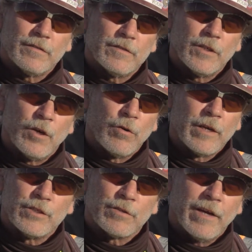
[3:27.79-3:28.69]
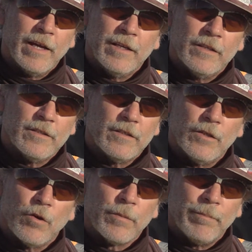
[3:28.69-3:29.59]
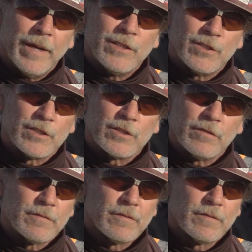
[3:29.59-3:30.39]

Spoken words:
to go get trained and know the basics of